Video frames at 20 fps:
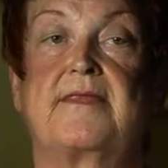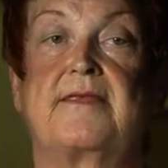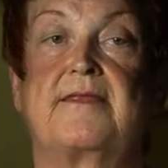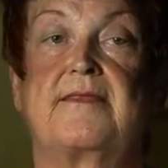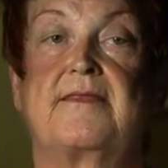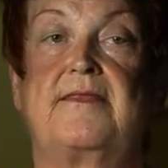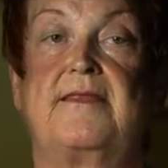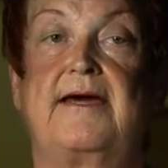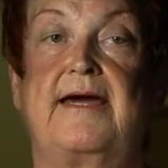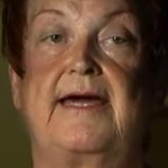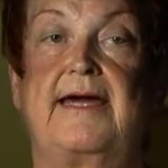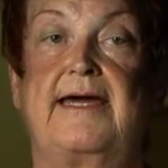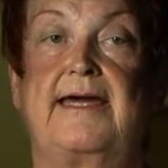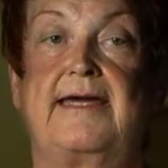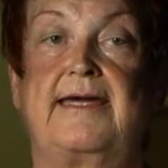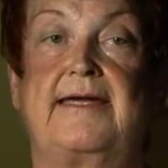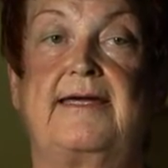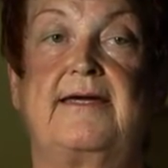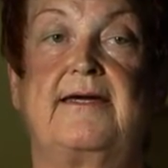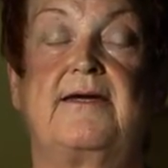
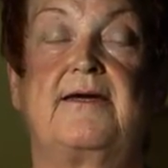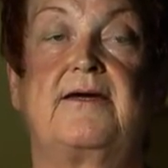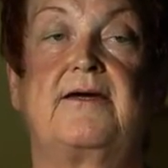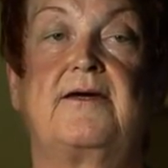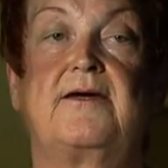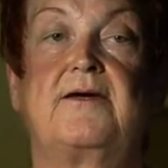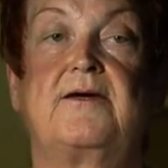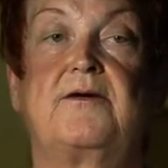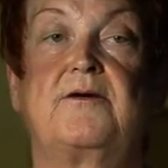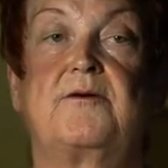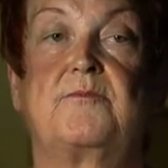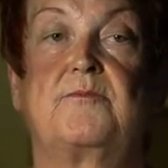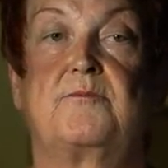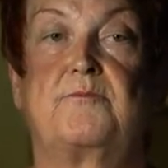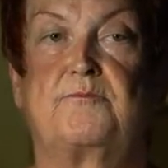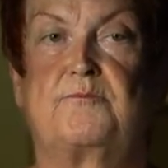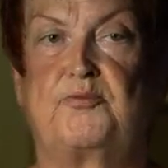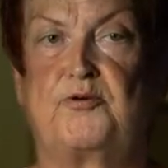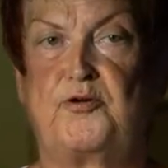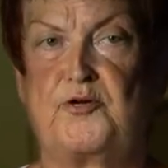They
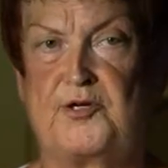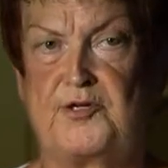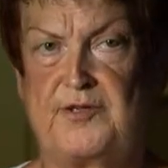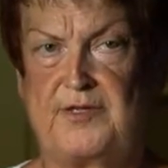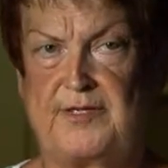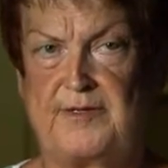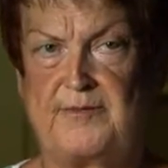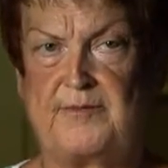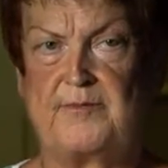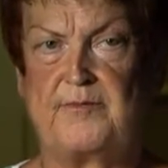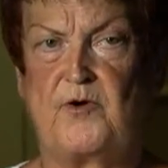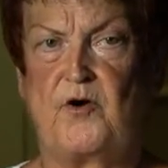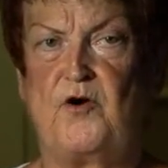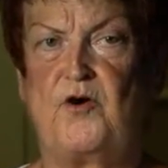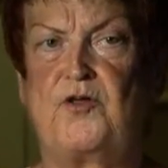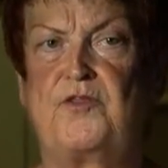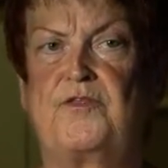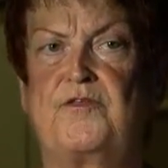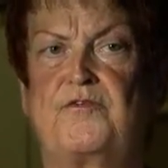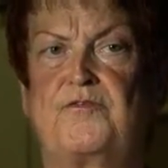put them
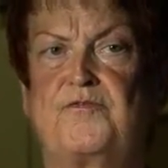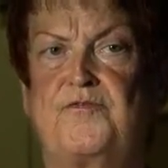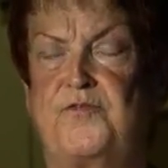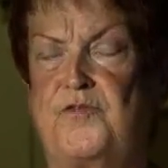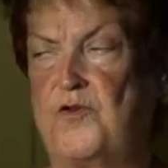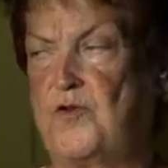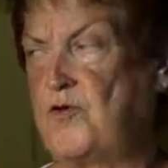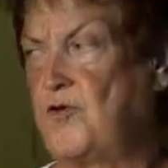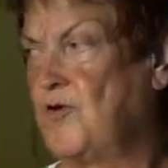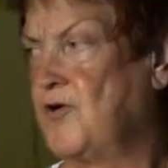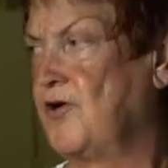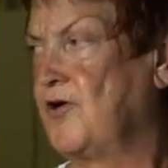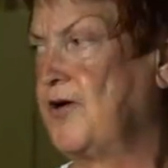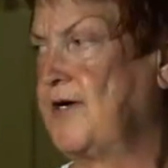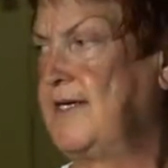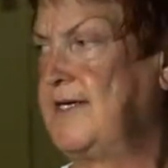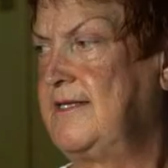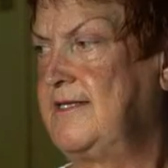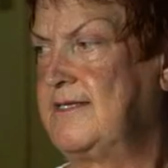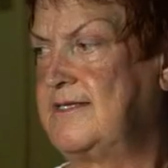on the floor
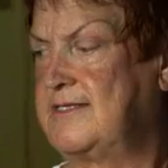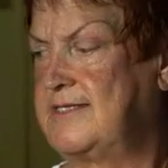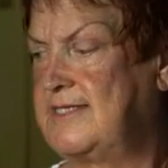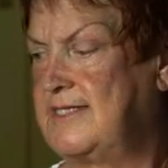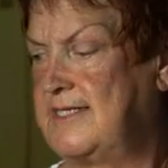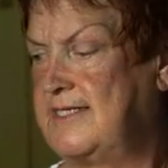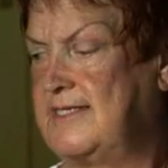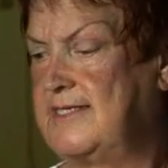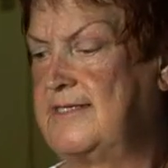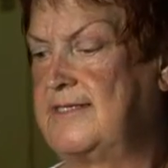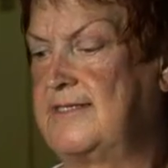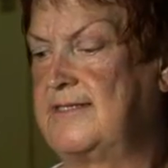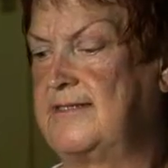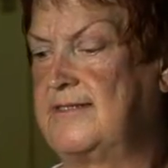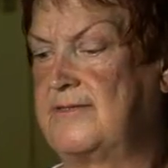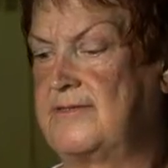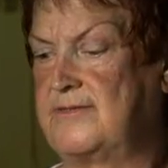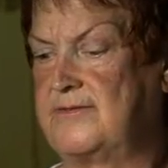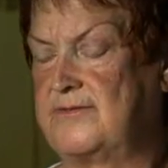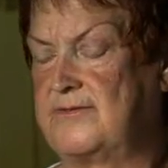in the
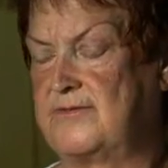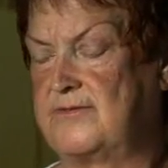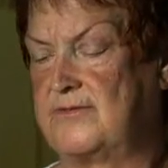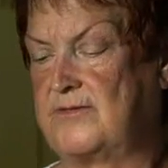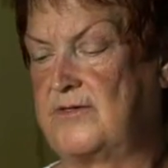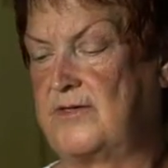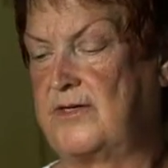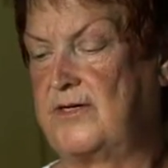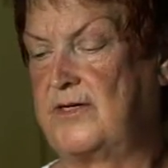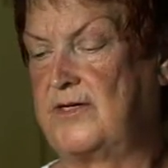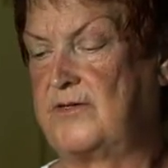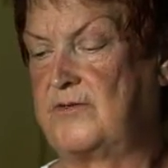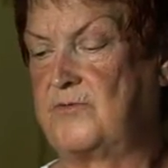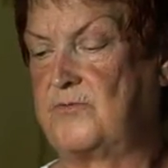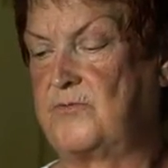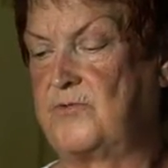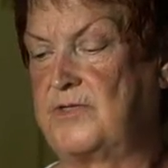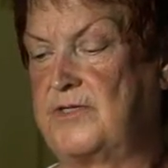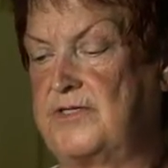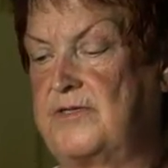den
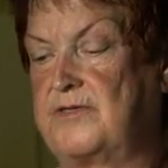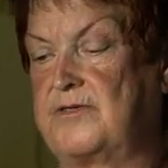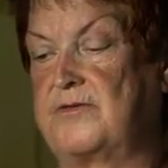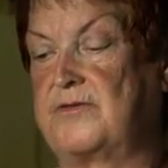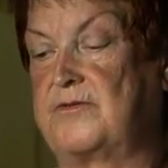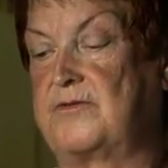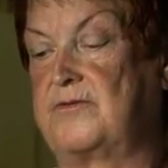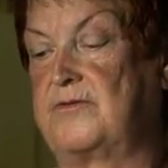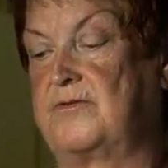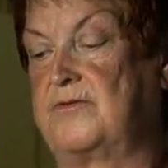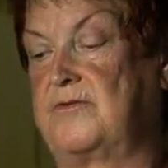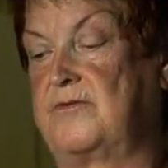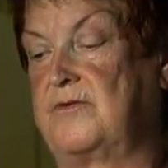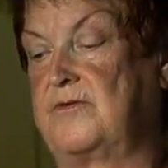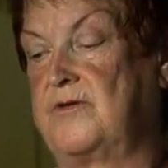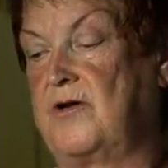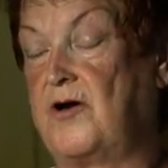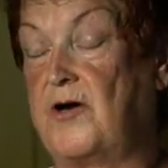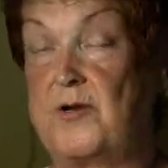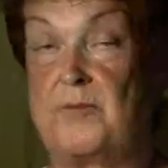with
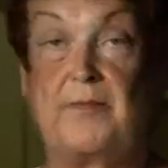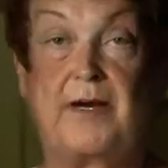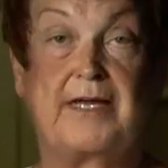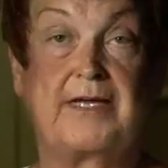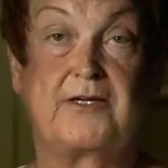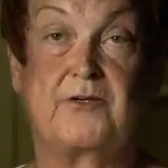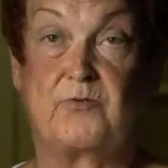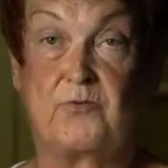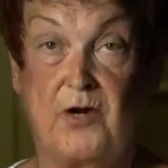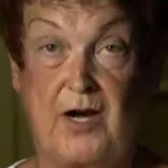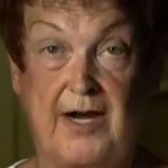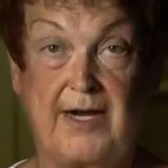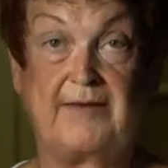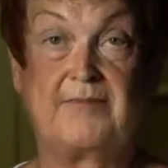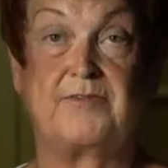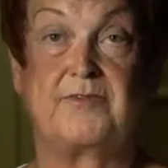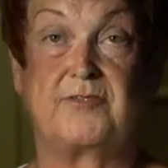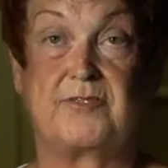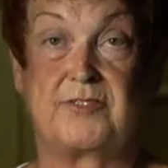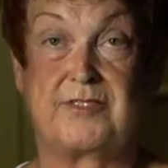automatic
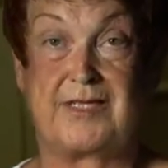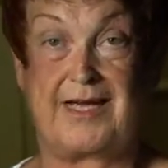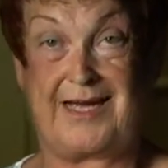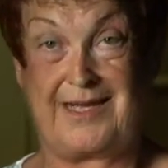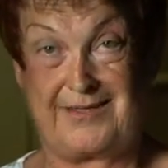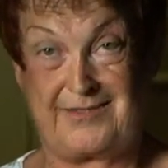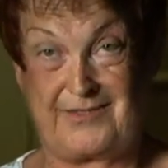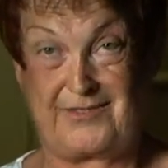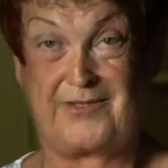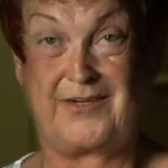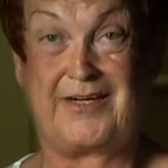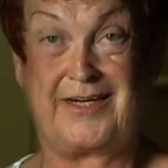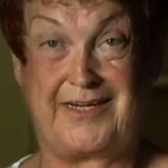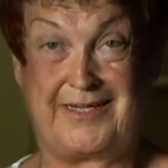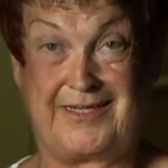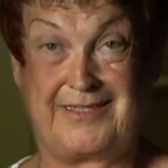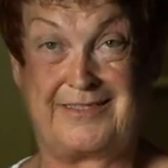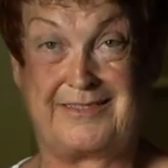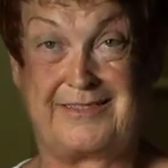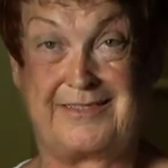rifles at their
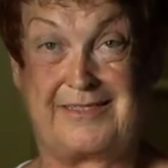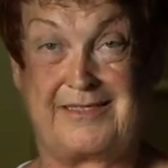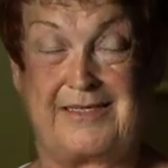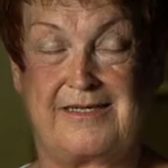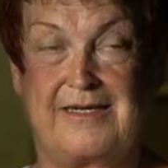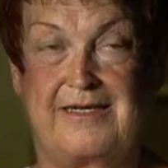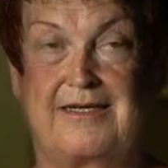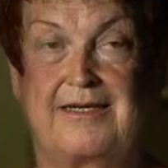heads.